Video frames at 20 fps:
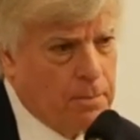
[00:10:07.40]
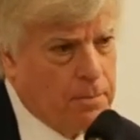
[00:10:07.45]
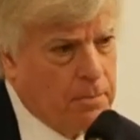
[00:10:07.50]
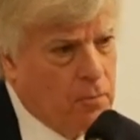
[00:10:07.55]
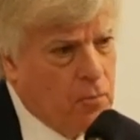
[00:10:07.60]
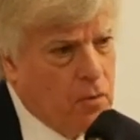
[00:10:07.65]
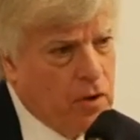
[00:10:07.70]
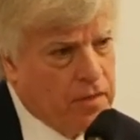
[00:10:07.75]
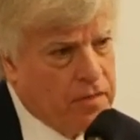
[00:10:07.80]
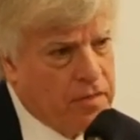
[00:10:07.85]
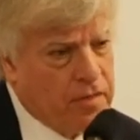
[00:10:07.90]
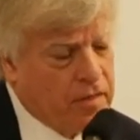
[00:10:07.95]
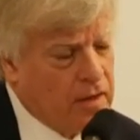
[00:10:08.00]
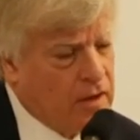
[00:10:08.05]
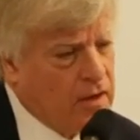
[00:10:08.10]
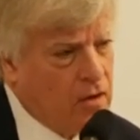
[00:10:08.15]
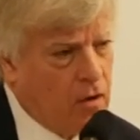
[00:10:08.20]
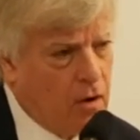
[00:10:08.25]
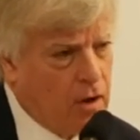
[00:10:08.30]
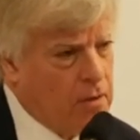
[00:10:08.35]
with
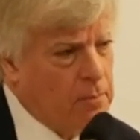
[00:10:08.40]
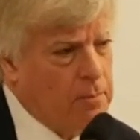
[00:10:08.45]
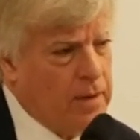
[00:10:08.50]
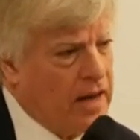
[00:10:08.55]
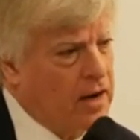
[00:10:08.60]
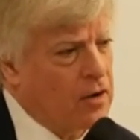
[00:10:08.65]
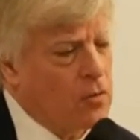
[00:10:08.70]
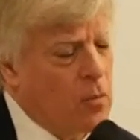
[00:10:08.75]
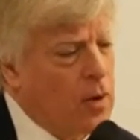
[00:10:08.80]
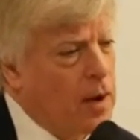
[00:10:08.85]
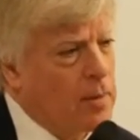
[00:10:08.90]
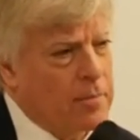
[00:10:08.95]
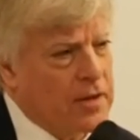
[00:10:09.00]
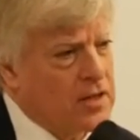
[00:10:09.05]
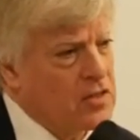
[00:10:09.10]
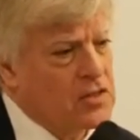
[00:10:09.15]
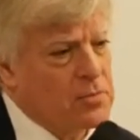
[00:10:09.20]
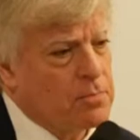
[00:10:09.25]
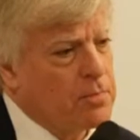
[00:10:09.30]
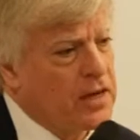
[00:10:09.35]
automatic
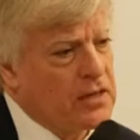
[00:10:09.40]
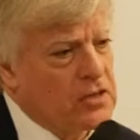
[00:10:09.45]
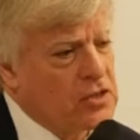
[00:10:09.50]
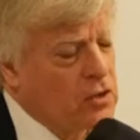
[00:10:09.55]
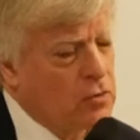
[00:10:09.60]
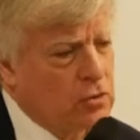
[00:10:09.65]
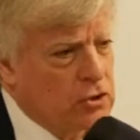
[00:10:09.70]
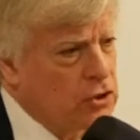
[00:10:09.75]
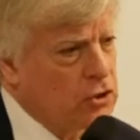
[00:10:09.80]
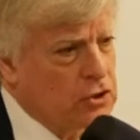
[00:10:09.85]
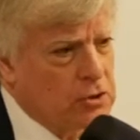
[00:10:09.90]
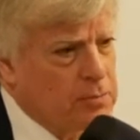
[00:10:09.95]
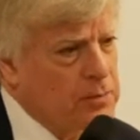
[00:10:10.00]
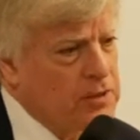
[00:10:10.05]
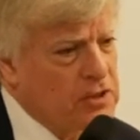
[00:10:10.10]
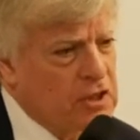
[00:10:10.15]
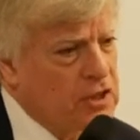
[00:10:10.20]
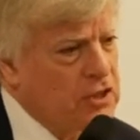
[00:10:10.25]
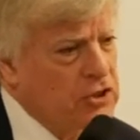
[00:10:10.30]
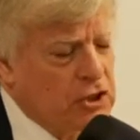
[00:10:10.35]
weapons by soldiers
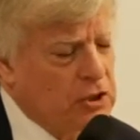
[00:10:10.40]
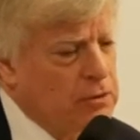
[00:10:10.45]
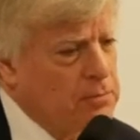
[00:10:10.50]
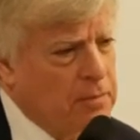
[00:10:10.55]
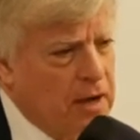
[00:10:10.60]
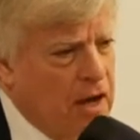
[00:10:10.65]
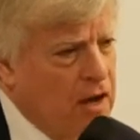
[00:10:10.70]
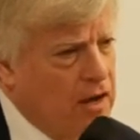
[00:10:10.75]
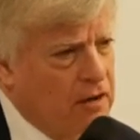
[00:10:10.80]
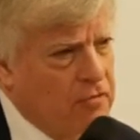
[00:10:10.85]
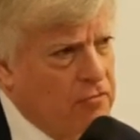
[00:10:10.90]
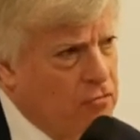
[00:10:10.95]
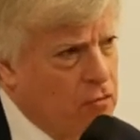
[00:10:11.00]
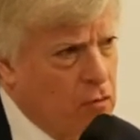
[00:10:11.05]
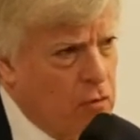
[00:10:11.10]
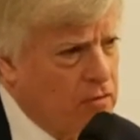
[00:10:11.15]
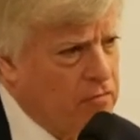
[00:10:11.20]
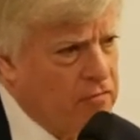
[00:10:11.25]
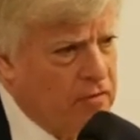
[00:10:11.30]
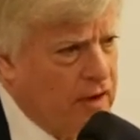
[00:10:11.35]
positioned behind
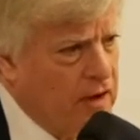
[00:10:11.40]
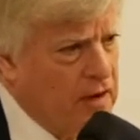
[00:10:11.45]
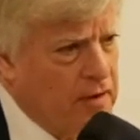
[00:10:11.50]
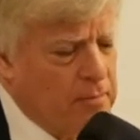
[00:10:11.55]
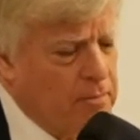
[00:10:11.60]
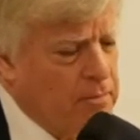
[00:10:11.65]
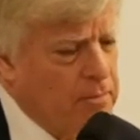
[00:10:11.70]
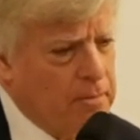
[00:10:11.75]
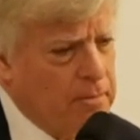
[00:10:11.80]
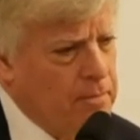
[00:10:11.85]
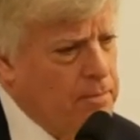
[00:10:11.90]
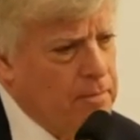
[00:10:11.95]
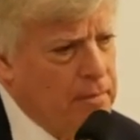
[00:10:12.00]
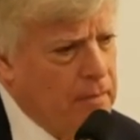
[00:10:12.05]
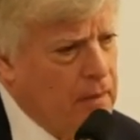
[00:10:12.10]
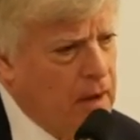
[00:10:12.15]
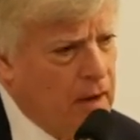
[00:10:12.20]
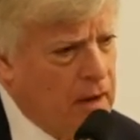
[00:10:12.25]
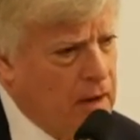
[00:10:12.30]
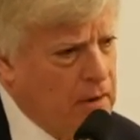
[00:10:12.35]
fortified
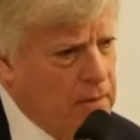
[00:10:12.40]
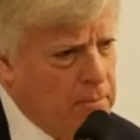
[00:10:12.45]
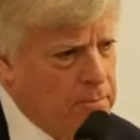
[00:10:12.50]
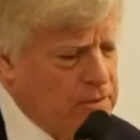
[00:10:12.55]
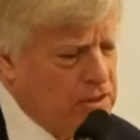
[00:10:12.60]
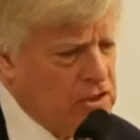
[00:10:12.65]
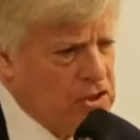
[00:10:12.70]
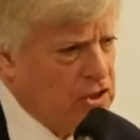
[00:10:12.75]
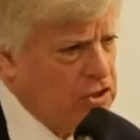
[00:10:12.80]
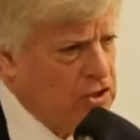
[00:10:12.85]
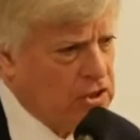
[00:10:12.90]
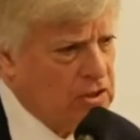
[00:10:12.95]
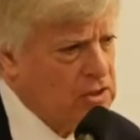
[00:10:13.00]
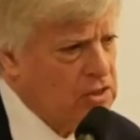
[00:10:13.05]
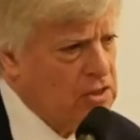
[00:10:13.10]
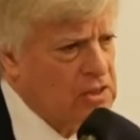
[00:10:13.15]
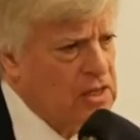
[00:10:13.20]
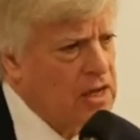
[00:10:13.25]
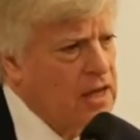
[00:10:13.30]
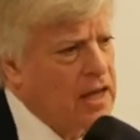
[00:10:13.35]

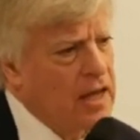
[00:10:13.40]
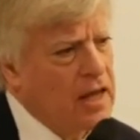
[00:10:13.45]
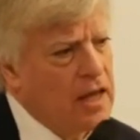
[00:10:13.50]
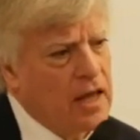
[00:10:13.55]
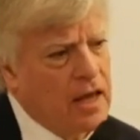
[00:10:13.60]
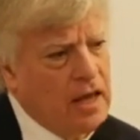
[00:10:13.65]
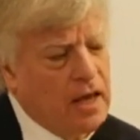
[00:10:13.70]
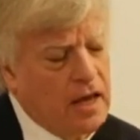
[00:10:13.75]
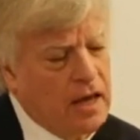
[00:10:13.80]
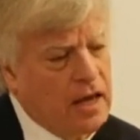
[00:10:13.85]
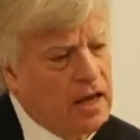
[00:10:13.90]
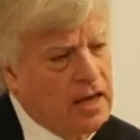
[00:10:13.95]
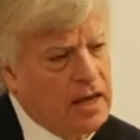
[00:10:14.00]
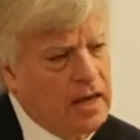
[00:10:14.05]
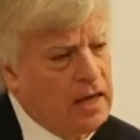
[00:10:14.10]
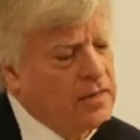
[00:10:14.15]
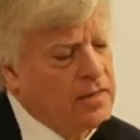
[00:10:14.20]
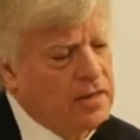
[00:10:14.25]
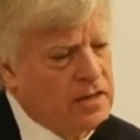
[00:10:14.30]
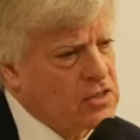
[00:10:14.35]
positions
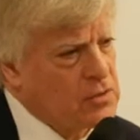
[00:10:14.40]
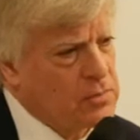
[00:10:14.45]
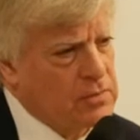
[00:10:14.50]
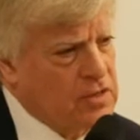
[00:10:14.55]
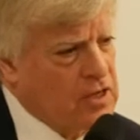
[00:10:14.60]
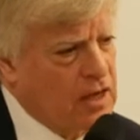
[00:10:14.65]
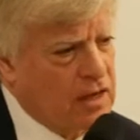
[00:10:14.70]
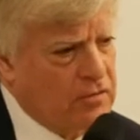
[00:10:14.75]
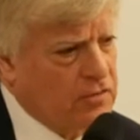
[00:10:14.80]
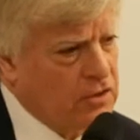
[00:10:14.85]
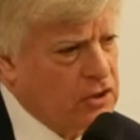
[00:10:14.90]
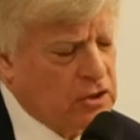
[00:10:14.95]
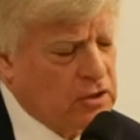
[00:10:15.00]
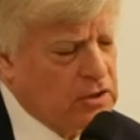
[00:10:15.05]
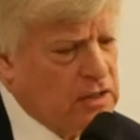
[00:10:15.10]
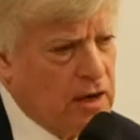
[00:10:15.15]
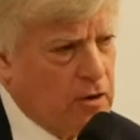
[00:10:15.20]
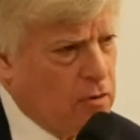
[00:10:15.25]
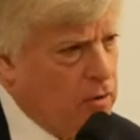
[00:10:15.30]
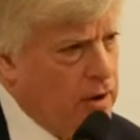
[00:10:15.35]
in this television
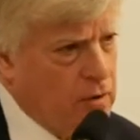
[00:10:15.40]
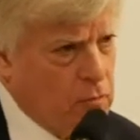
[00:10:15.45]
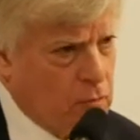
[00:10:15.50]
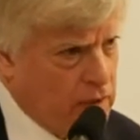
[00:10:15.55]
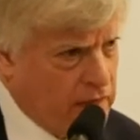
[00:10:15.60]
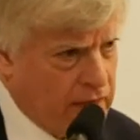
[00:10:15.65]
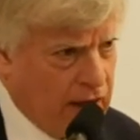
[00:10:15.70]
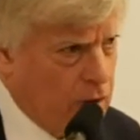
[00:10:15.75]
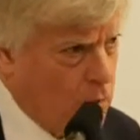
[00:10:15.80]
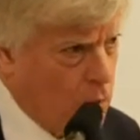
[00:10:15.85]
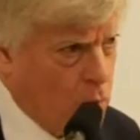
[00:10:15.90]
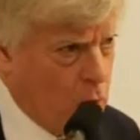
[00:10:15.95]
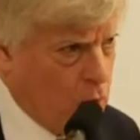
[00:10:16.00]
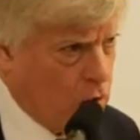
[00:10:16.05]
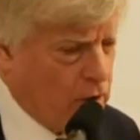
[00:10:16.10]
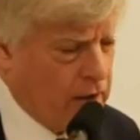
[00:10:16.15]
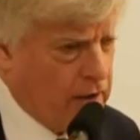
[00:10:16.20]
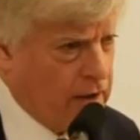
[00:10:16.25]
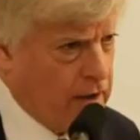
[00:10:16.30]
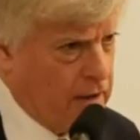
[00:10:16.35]
tower and without
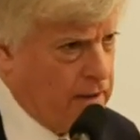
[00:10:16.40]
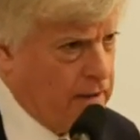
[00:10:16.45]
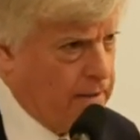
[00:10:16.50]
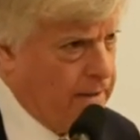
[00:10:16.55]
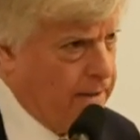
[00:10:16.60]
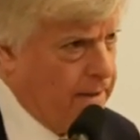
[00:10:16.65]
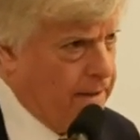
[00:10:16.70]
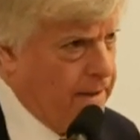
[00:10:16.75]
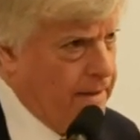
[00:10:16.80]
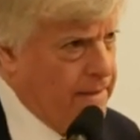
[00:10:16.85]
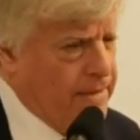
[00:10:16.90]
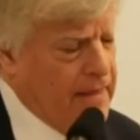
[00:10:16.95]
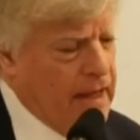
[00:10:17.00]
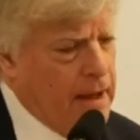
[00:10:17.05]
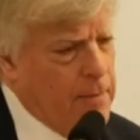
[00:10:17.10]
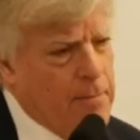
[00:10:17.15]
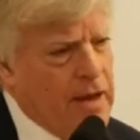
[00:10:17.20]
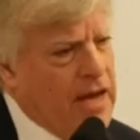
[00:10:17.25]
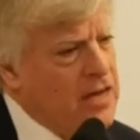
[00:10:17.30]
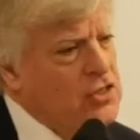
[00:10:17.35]
warning.
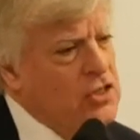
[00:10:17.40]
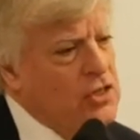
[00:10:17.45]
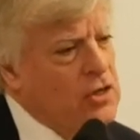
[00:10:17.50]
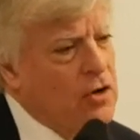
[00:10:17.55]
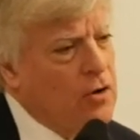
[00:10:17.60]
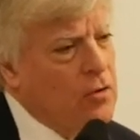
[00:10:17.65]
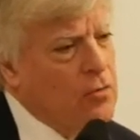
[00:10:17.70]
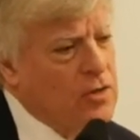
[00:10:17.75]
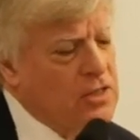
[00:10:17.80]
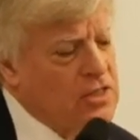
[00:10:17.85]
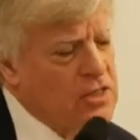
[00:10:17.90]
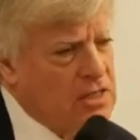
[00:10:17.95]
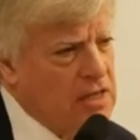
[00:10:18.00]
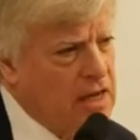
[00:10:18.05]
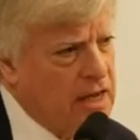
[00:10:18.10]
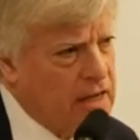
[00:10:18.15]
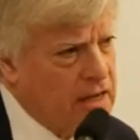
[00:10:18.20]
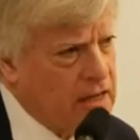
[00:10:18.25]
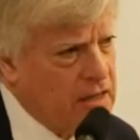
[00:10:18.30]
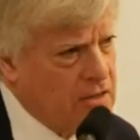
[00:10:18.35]
That massacre was
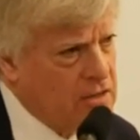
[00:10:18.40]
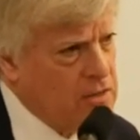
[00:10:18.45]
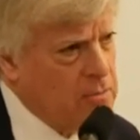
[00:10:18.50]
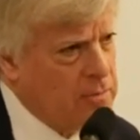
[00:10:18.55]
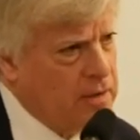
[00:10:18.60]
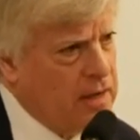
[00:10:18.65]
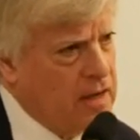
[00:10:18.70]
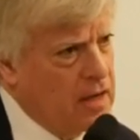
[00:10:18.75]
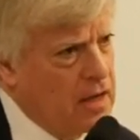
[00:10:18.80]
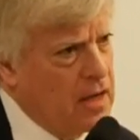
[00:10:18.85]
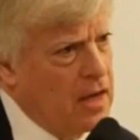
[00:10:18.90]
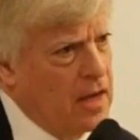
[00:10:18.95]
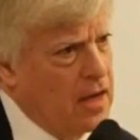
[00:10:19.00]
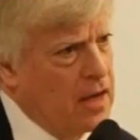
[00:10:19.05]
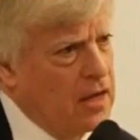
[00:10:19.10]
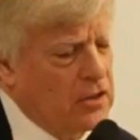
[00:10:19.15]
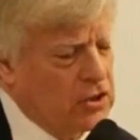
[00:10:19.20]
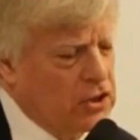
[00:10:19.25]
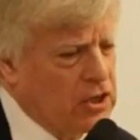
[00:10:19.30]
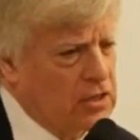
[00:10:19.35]
taken to be
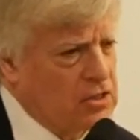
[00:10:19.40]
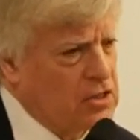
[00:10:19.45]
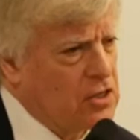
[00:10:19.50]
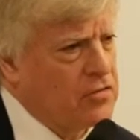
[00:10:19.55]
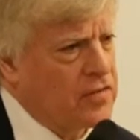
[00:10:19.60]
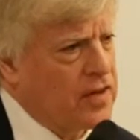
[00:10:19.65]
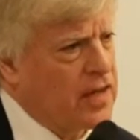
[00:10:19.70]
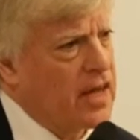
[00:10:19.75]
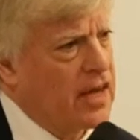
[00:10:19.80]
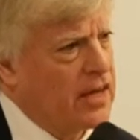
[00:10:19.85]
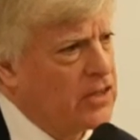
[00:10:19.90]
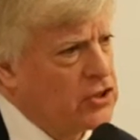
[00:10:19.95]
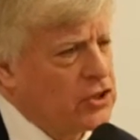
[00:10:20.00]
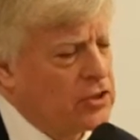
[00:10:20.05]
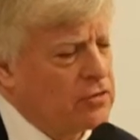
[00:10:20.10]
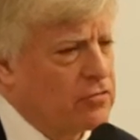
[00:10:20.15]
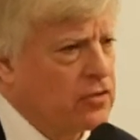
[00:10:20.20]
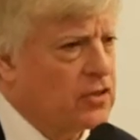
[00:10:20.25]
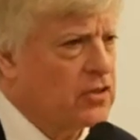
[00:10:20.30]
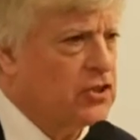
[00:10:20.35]
a justification
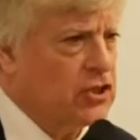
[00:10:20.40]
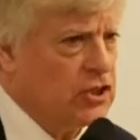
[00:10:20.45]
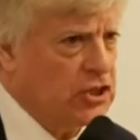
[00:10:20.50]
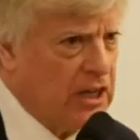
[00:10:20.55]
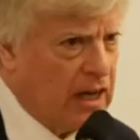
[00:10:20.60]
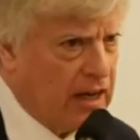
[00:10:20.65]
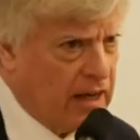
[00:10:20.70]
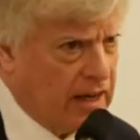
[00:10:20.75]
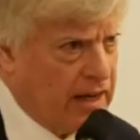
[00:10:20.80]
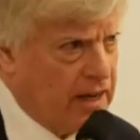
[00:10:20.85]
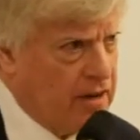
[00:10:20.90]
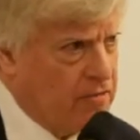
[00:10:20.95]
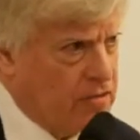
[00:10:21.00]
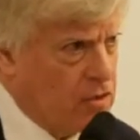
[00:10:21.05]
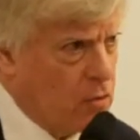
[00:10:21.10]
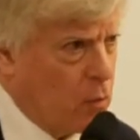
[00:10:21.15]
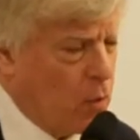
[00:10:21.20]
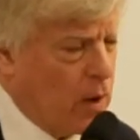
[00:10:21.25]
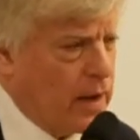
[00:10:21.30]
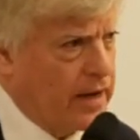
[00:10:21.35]
for the shelling of the
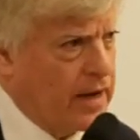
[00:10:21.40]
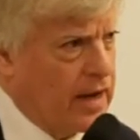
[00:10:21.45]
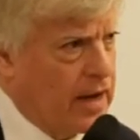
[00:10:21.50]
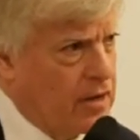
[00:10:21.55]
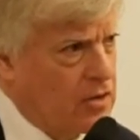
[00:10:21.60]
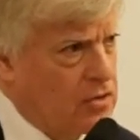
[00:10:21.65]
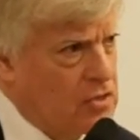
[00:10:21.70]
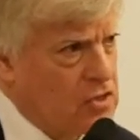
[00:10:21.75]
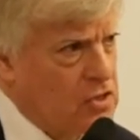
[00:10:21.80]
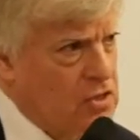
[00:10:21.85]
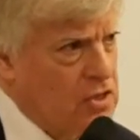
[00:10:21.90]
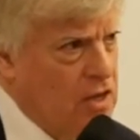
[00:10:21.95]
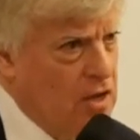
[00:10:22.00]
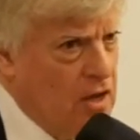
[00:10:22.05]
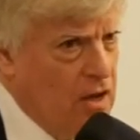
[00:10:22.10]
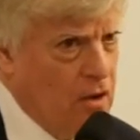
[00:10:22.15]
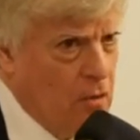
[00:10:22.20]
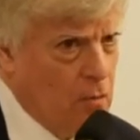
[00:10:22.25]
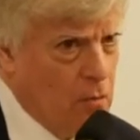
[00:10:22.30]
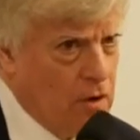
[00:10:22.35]
White House,
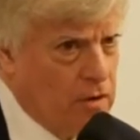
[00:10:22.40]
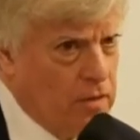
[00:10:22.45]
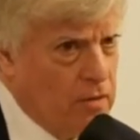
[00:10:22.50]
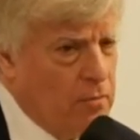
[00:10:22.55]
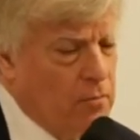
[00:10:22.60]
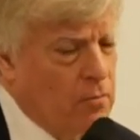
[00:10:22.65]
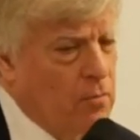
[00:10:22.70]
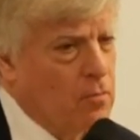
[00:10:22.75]
where the